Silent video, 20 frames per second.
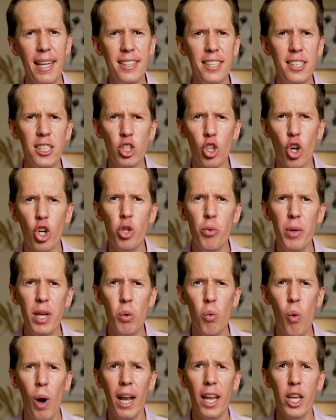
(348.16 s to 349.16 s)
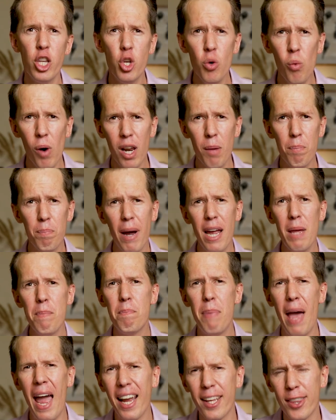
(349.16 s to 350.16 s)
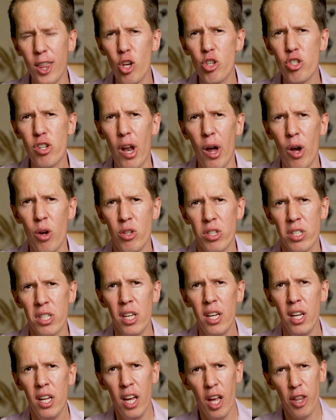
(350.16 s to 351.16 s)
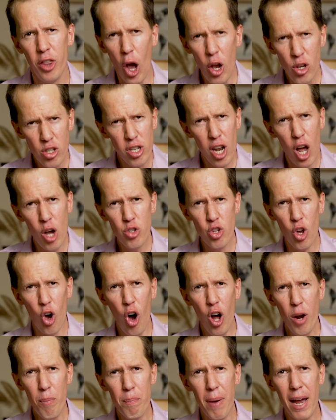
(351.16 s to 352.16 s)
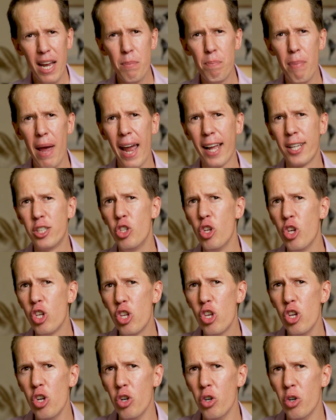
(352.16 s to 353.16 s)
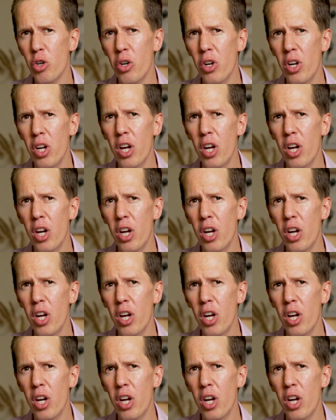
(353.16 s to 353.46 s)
entities are doing well and you want to pay back those loans aren't paid back to you.